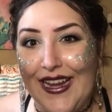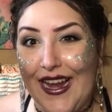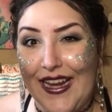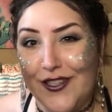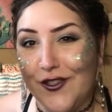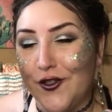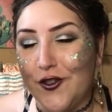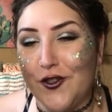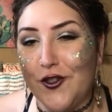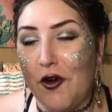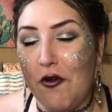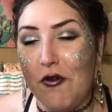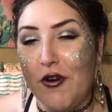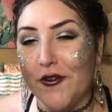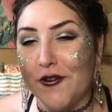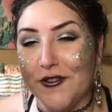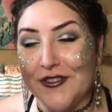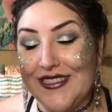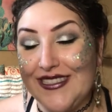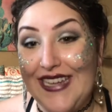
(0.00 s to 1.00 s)
I just don't
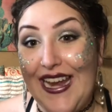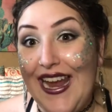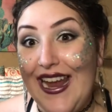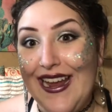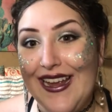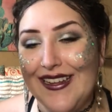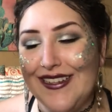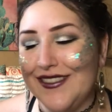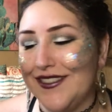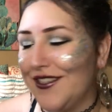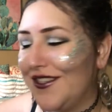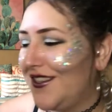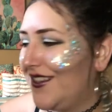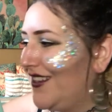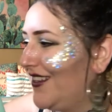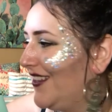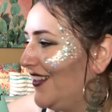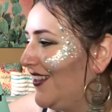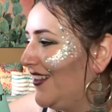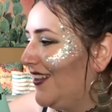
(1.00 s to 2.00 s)
understand.
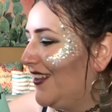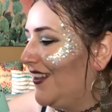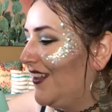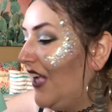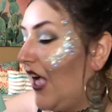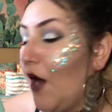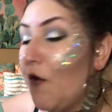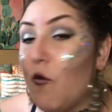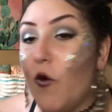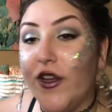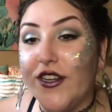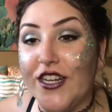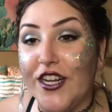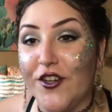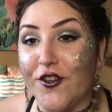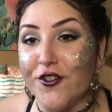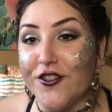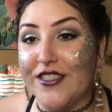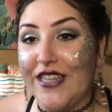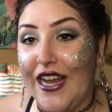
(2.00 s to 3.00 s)
I want to
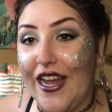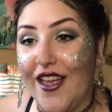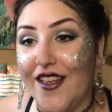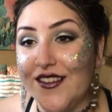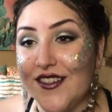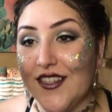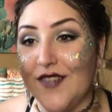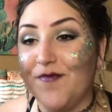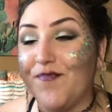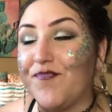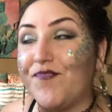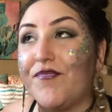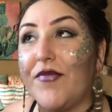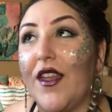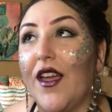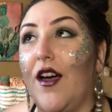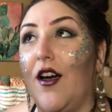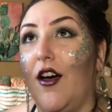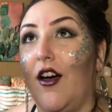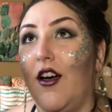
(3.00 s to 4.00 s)
understand.
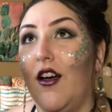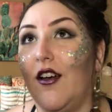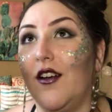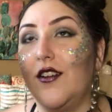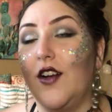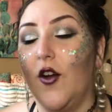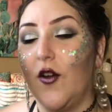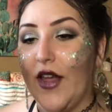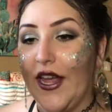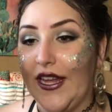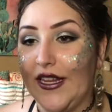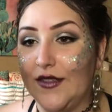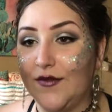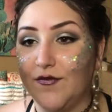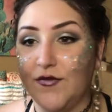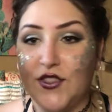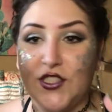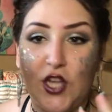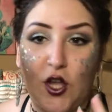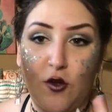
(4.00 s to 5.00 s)
Ugh, okay,
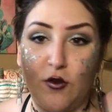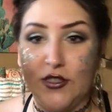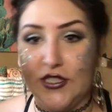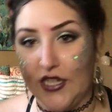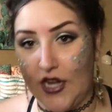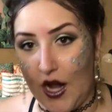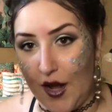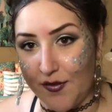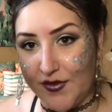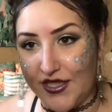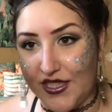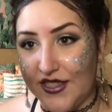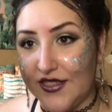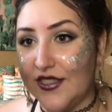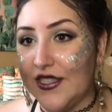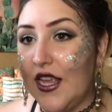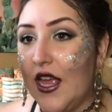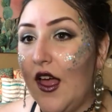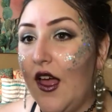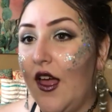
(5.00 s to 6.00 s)
so synopsis.